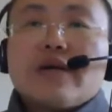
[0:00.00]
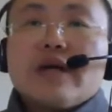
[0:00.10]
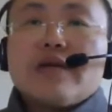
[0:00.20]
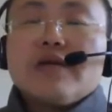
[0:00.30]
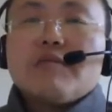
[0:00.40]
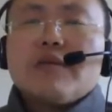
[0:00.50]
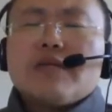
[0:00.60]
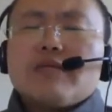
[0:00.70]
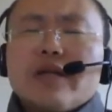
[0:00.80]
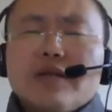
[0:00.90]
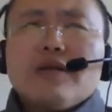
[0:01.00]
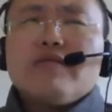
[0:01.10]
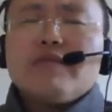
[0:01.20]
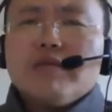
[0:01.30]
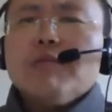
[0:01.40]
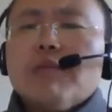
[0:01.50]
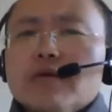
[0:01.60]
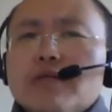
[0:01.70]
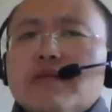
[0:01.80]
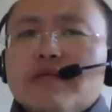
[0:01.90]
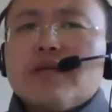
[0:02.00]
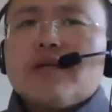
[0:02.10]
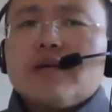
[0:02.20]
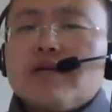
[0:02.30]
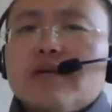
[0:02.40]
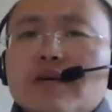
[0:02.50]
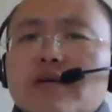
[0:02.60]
I think. But I think in most of the